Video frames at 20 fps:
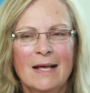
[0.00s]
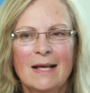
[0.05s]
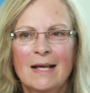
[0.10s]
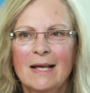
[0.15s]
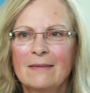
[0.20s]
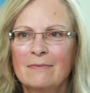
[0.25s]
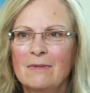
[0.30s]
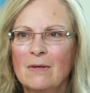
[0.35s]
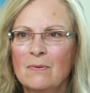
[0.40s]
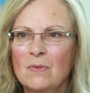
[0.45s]

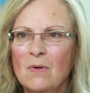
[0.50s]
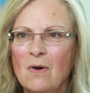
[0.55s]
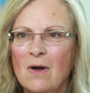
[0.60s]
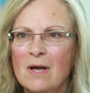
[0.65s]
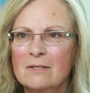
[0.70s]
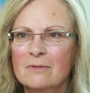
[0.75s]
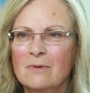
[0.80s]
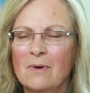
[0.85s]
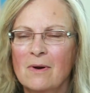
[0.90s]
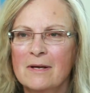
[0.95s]
And the
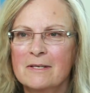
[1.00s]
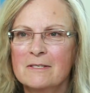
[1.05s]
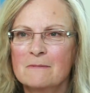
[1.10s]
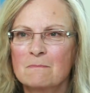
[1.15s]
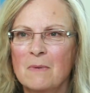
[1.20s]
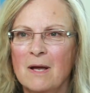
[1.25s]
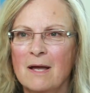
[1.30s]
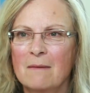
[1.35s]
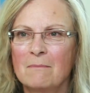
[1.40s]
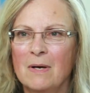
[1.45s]
thought crossed
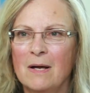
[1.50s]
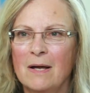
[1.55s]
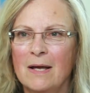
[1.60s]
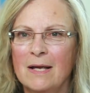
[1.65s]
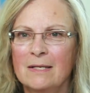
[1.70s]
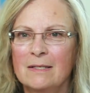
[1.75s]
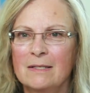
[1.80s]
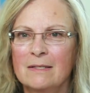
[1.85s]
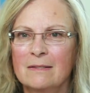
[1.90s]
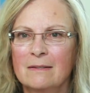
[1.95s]
my
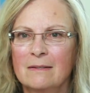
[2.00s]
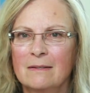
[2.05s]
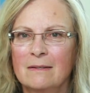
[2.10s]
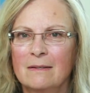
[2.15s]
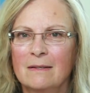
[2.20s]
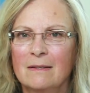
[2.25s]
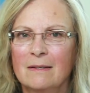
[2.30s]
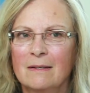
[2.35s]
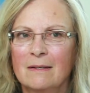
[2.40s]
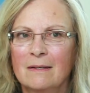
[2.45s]
mind,
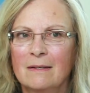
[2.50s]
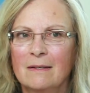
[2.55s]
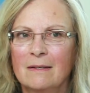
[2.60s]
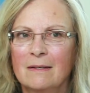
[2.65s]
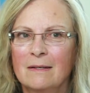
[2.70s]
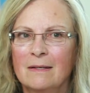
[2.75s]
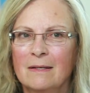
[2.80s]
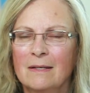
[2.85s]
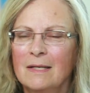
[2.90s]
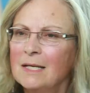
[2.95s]

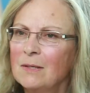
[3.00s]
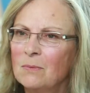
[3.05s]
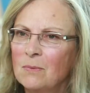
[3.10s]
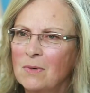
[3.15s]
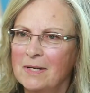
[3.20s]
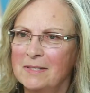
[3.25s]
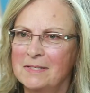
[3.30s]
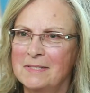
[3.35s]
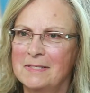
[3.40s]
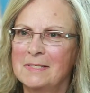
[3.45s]
he
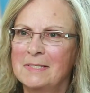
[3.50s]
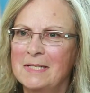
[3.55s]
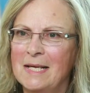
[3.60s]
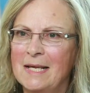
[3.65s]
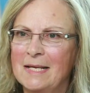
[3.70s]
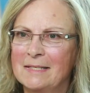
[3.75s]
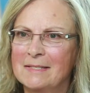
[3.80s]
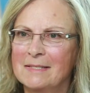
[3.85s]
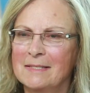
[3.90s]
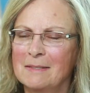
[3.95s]
wants to
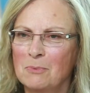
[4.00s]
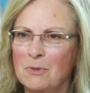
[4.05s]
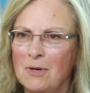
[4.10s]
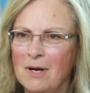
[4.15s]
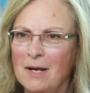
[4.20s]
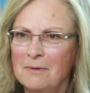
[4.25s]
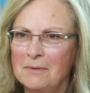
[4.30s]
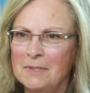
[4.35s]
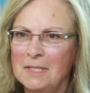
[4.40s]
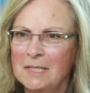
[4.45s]
taste the
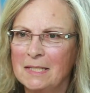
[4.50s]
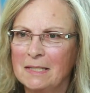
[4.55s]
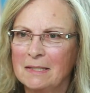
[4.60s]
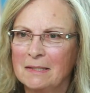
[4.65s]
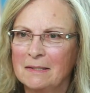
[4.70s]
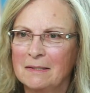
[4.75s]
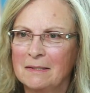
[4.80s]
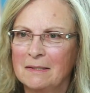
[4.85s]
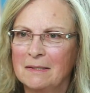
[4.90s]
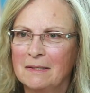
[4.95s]
brownie.
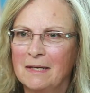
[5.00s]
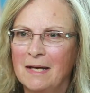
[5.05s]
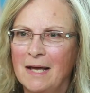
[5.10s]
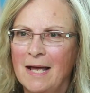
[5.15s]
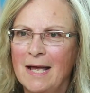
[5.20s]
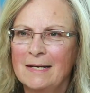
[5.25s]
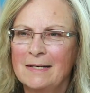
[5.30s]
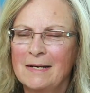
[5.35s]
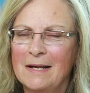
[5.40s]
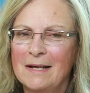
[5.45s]

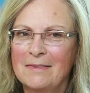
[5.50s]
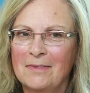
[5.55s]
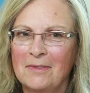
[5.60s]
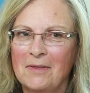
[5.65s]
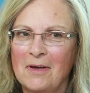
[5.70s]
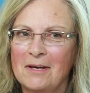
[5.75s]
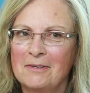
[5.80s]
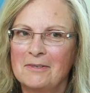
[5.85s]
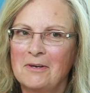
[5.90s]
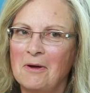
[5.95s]
And I
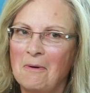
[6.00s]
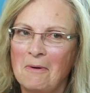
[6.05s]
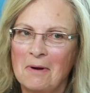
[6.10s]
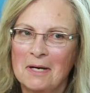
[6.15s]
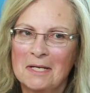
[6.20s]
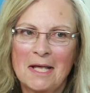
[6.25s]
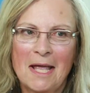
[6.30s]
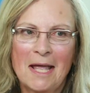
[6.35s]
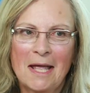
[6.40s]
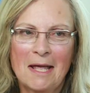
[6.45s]
thought, no,
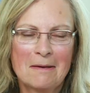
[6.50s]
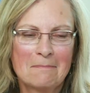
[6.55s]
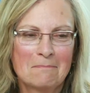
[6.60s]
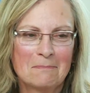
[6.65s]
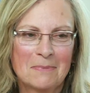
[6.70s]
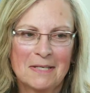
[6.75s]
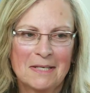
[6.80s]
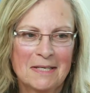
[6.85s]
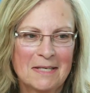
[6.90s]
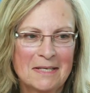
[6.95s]
it can't
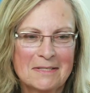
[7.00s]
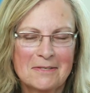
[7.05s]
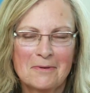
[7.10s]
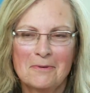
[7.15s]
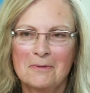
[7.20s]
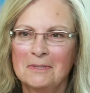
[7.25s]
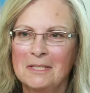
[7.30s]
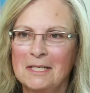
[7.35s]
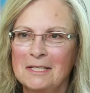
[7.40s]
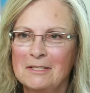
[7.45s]
be. He's
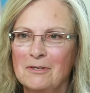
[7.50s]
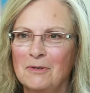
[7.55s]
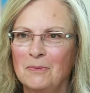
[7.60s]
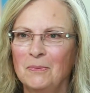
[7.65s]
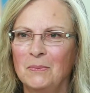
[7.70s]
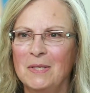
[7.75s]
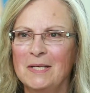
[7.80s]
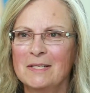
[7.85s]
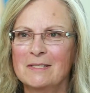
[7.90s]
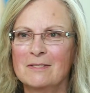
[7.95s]
only 2
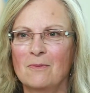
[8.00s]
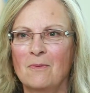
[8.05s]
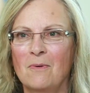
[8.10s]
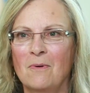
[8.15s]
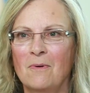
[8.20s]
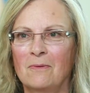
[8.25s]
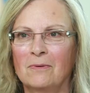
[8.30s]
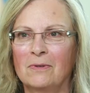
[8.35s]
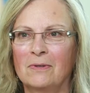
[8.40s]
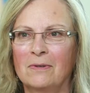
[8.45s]
weeks
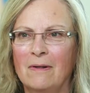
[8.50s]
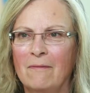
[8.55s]
old.